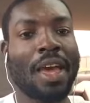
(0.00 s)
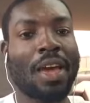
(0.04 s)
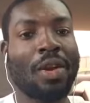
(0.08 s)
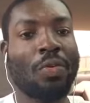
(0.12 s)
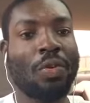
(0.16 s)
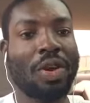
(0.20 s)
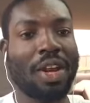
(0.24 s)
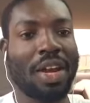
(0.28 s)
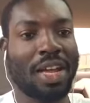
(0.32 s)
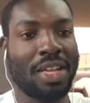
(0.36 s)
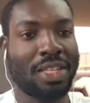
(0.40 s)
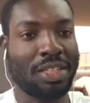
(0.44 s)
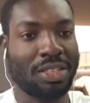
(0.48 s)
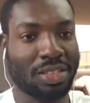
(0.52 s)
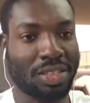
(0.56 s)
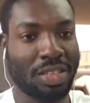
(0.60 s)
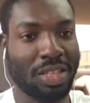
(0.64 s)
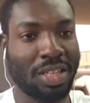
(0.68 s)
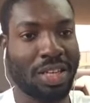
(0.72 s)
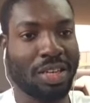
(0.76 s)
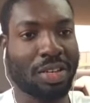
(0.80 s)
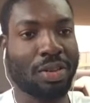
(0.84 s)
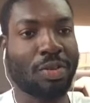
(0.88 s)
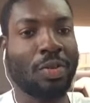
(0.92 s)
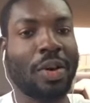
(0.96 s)
when I
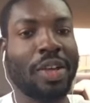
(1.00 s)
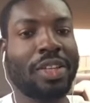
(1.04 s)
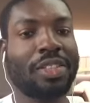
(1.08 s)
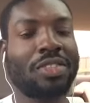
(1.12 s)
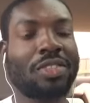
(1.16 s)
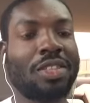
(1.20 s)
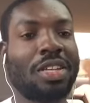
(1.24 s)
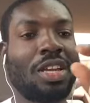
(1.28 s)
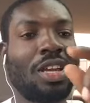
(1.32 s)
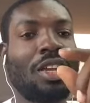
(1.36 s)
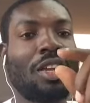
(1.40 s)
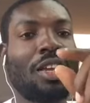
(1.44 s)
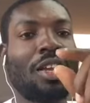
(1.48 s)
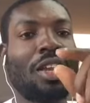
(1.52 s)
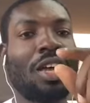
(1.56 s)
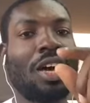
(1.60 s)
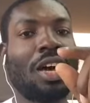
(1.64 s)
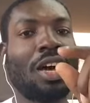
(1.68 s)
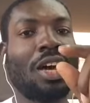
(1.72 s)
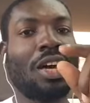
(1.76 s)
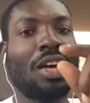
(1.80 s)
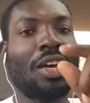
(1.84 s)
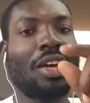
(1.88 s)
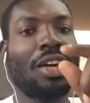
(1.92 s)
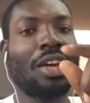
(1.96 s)
see a question,
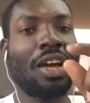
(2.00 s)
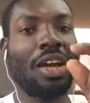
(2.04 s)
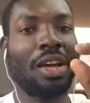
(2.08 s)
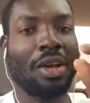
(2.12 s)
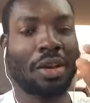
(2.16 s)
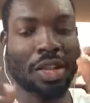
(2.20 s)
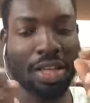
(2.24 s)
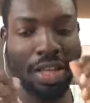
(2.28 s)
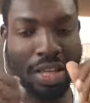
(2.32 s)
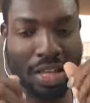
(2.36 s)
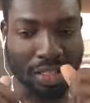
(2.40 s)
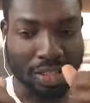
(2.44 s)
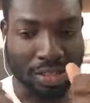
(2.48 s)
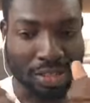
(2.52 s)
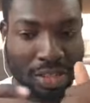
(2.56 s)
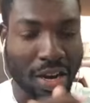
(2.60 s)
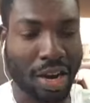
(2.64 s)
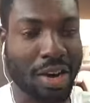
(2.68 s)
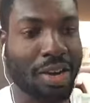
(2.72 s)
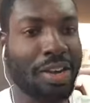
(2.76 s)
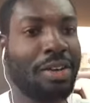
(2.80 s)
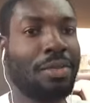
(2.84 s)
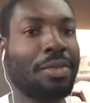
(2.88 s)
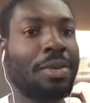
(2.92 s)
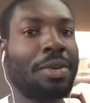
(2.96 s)
I
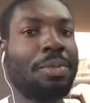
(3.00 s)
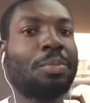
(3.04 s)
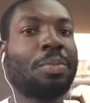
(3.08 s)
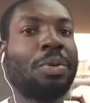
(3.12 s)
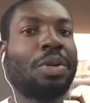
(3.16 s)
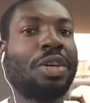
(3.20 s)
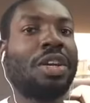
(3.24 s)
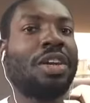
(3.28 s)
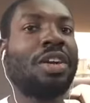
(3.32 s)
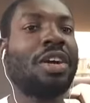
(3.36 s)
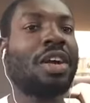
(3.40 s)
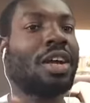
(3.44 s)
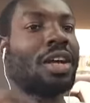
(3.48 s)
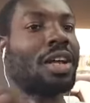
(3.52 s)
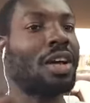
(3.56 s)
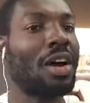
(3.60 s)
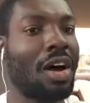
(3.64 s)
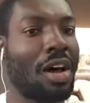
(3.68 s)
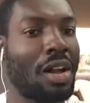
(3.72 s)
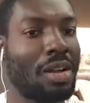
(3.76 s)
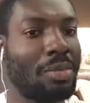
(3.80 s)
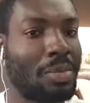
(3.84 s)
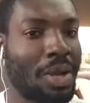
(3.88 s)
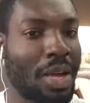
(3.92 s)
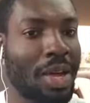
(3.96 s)
started with prayer. I
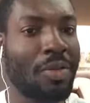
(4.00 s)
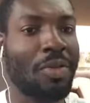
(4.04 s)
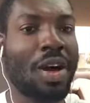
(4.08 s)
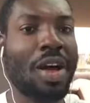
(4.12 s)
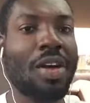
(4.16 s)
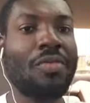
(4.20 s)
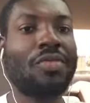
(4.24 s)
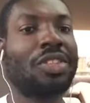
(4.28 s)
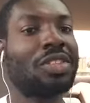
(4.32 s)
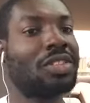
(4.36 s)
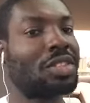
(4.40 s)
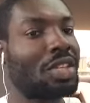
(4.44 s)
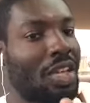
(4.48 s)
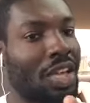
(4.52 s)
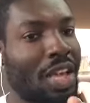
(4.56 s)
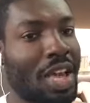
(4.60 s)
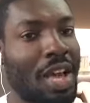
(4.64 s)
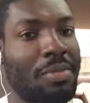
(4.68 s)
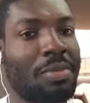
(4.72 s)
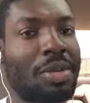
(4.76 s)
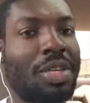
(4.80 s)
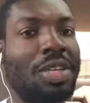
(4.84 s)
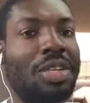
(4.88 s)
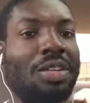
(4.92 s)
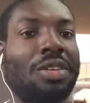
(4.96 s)
called my wife. I said, hey,
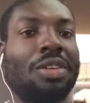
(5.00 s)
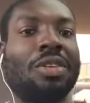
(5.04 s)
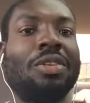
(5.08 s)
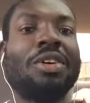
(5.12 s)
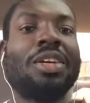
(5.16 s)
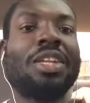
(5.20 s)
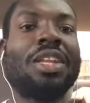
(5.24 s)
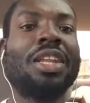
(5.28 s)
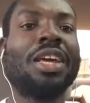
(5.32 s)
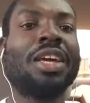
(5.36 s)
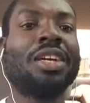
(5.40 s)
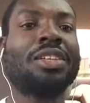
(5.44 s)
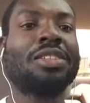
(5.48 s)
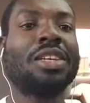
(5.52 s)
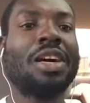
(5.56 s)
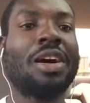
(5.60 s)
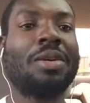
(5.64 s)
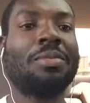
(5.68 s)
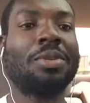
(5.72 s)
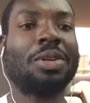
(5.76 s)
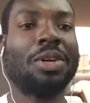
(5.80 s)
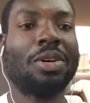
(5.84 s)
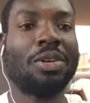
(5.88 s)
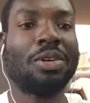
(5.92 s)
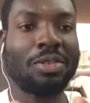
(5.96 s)
I'm going to go in the
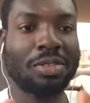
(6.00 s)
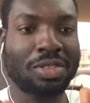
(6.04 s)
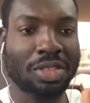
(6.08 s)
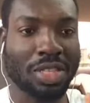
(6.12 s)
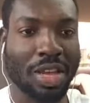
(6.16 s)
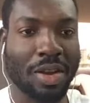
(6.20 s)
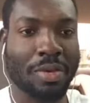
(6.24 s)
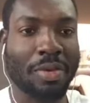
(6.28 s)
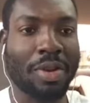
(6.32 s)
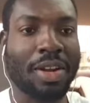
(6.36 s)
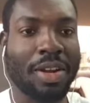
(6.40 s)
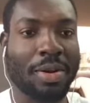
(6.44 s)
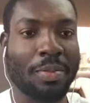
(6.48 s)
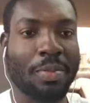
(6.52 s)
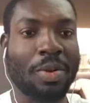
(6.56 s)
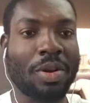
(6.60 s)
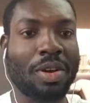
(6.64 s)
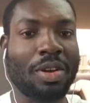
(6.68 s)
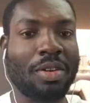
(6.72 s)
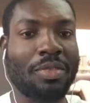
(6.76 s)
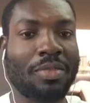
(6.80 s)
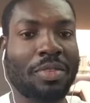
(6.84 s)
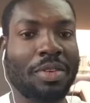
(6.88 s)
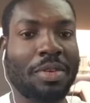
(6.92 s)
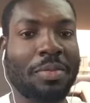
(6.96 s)
exam now. Say a word of
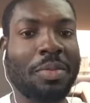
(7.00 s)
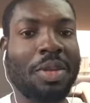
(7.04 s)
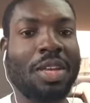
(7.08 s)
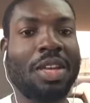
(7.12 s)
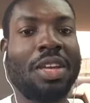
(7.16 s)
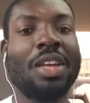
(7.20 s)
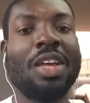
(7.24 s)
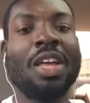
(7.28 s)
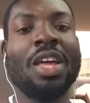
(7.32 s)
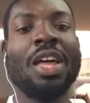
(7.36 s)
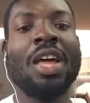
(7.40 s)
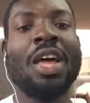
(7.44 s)
prayer for me.